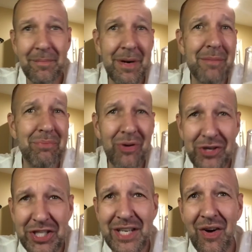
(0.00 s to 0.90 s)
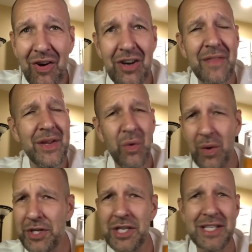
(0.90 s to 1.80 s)
but pushing hard on the
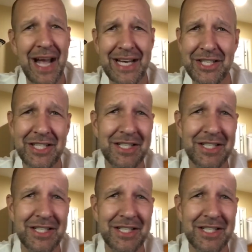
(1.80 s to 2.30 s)
oranges, I